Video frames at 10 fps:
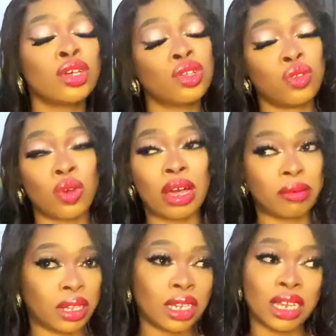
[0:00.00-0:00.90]
So I'm
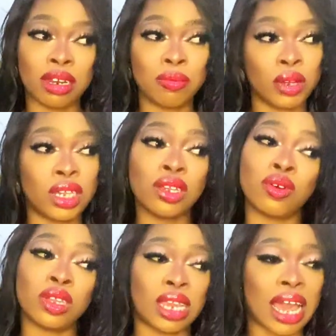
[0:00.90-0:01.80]
still deliberating
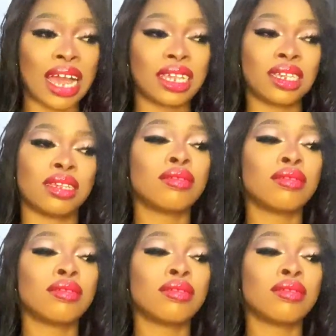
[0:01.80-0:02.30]
on that,